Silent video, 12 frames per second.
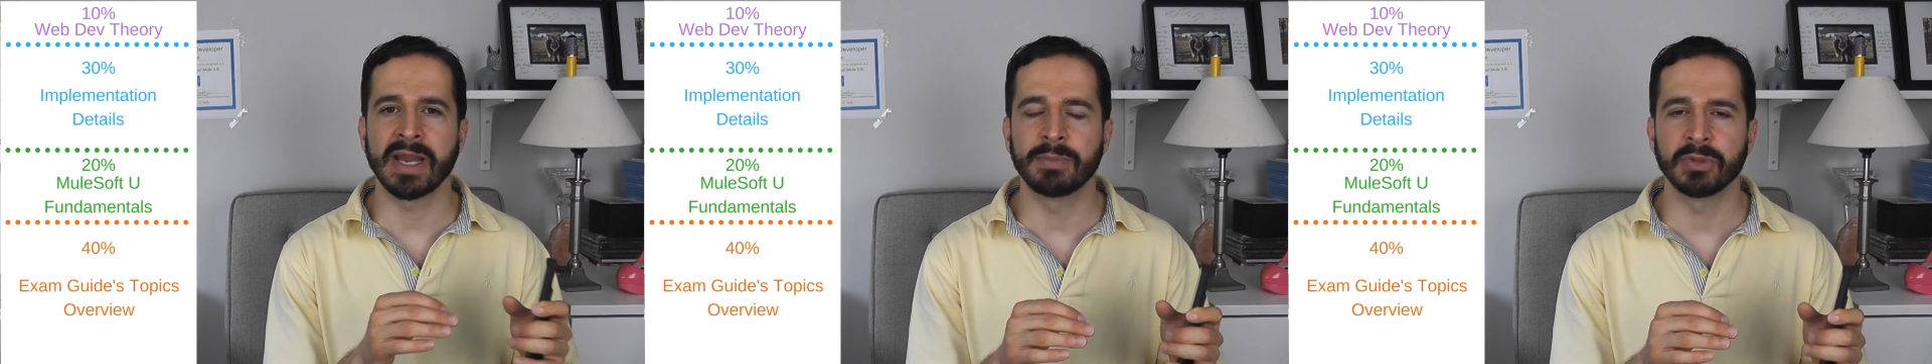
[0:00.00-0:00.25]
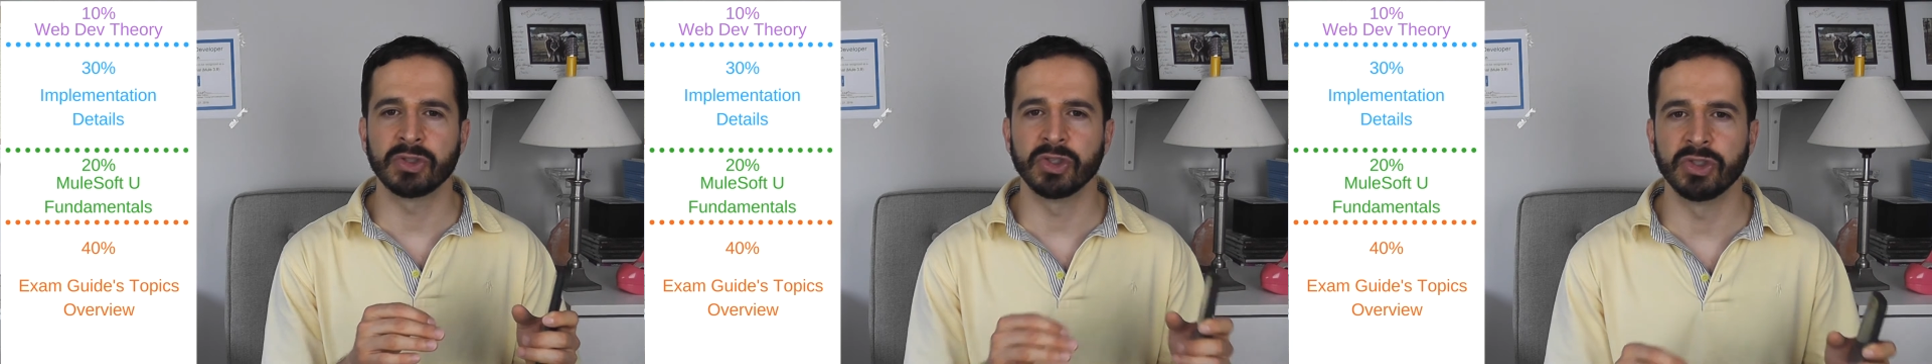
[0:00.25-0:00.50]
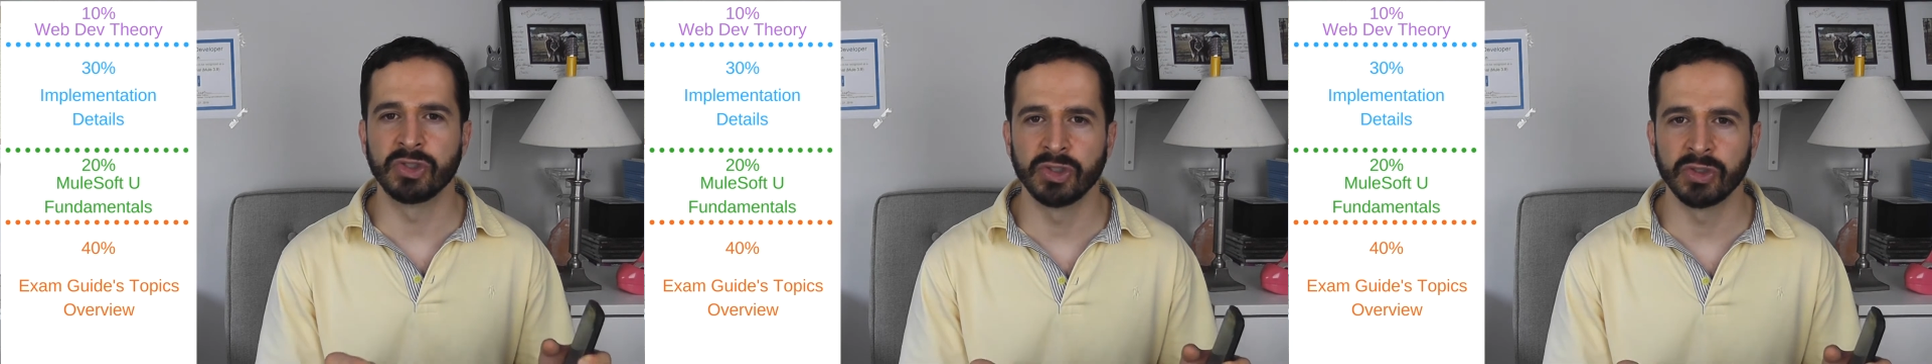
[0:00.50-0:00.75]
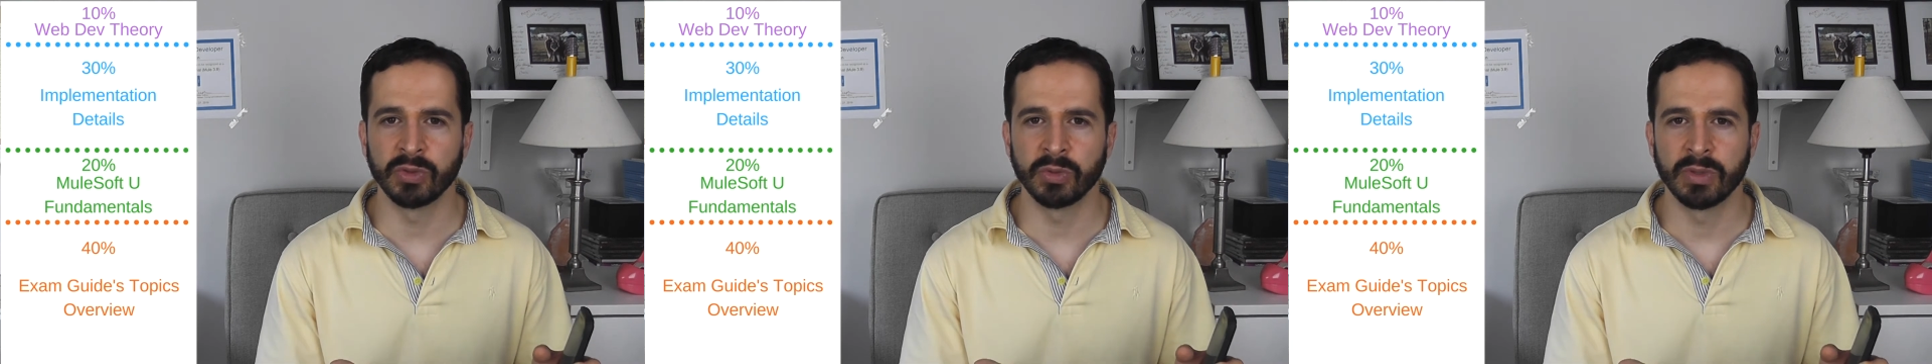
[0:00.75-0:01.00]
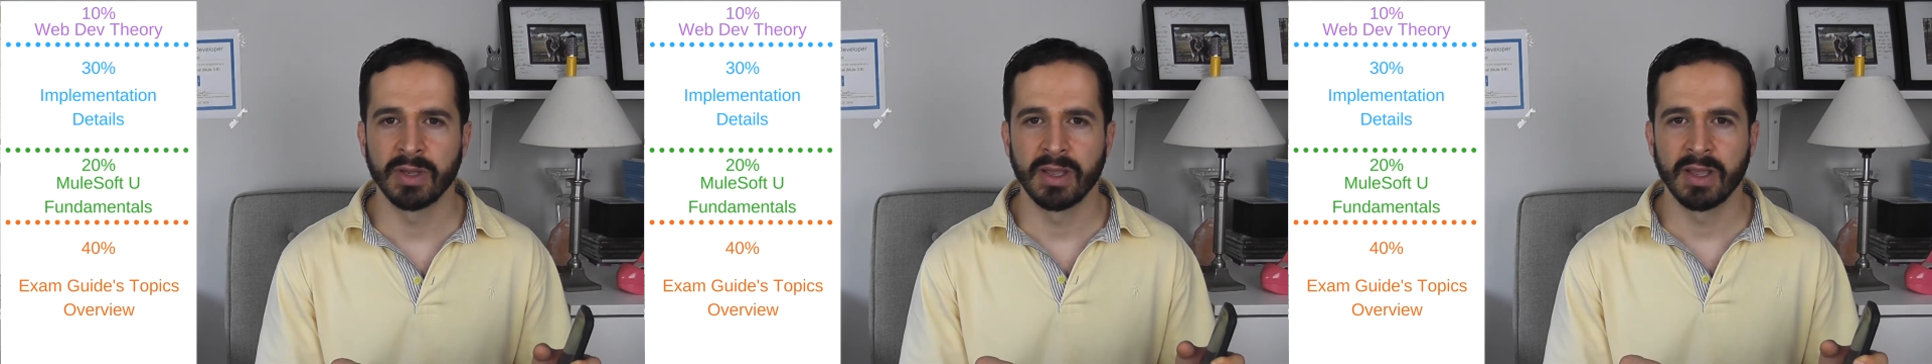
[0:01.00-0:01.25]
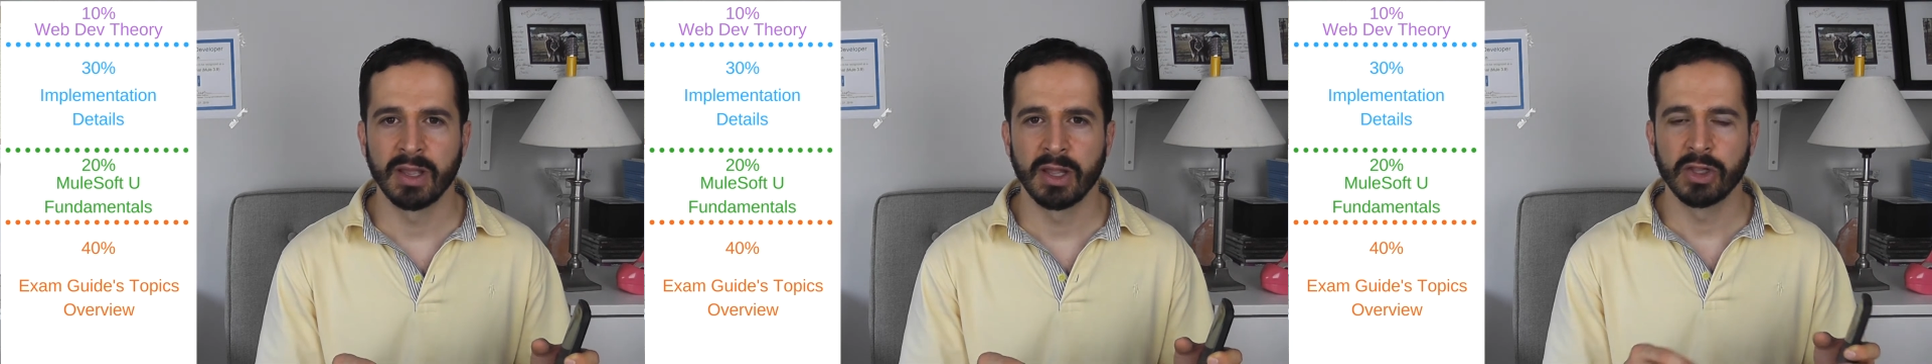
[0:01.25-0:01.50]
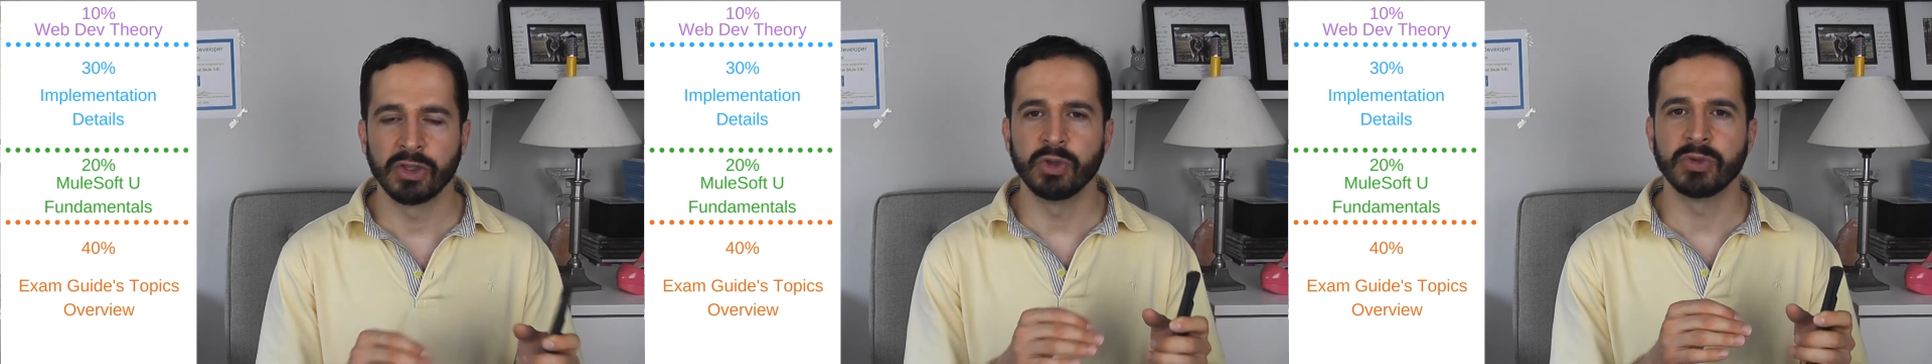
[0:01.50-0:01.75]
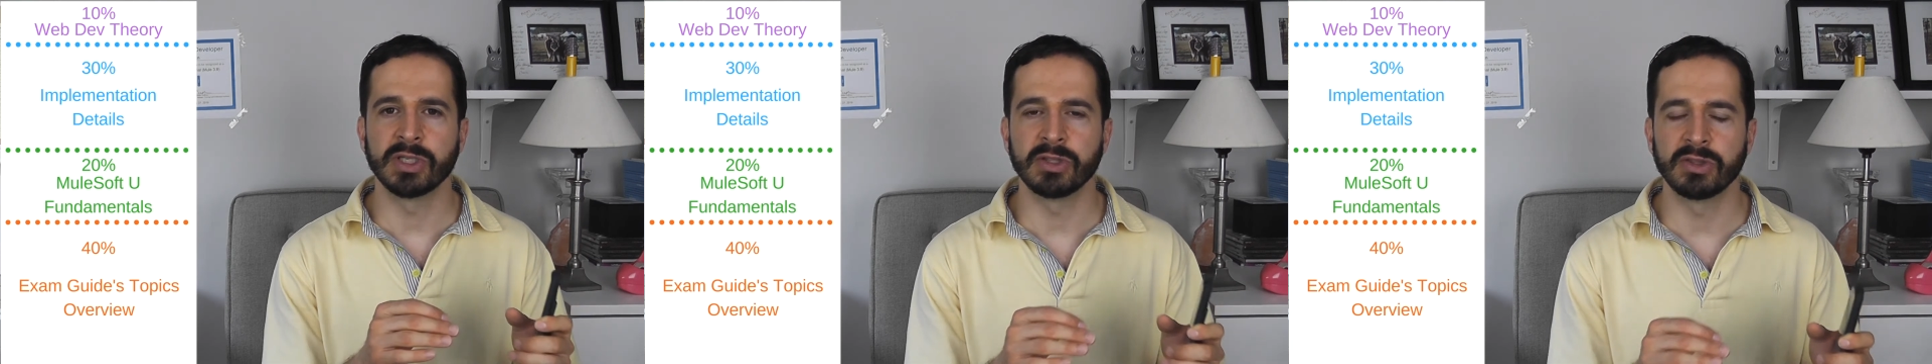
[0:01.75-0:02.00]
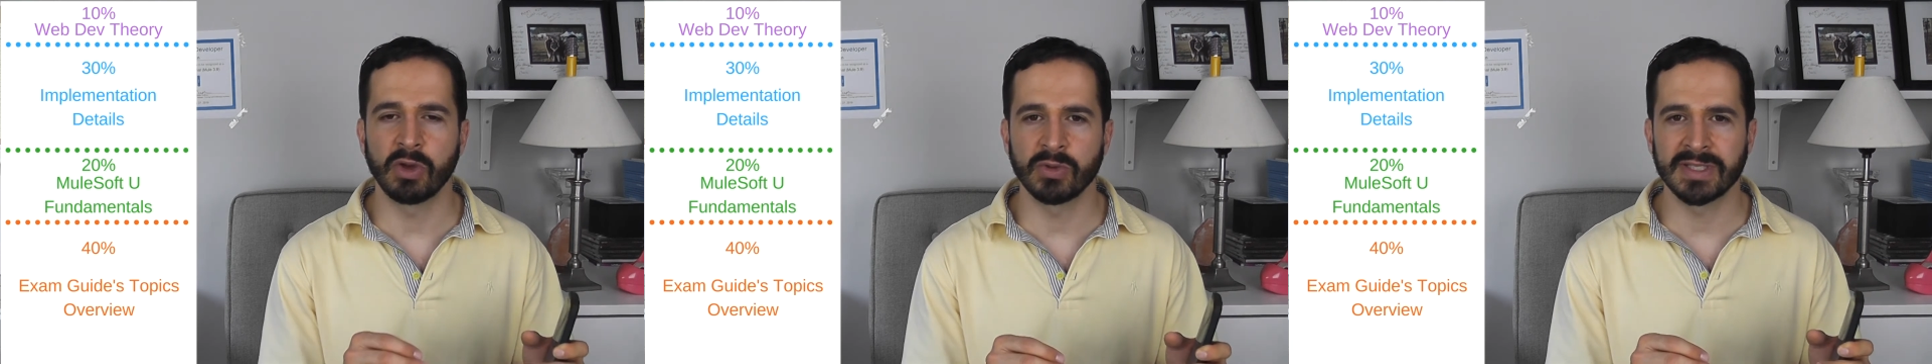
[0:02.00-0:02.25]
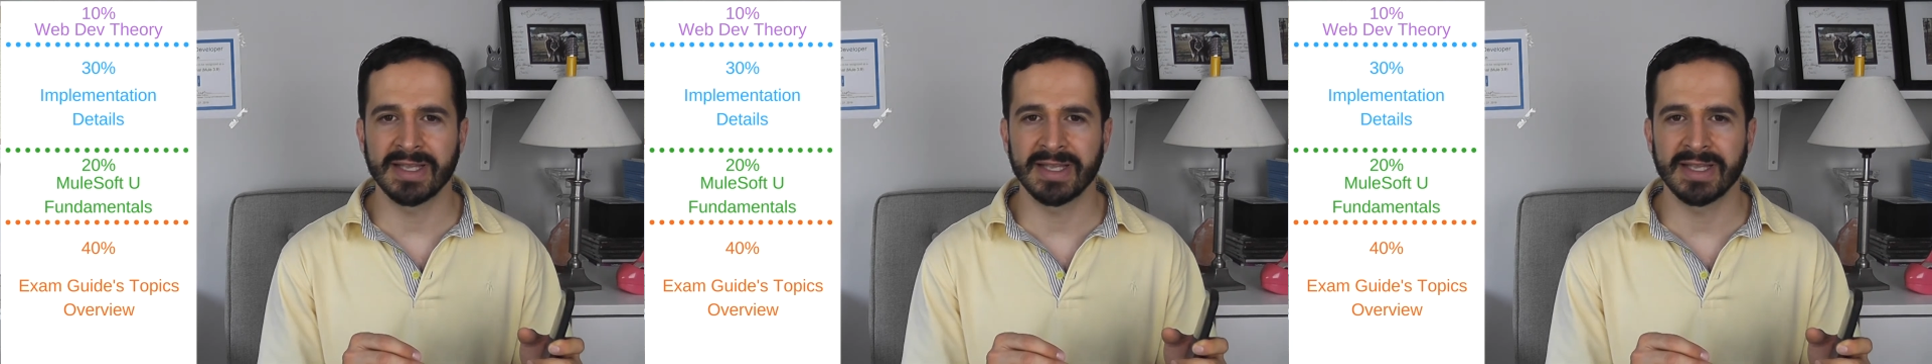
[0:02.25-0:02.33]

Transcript: able to do using those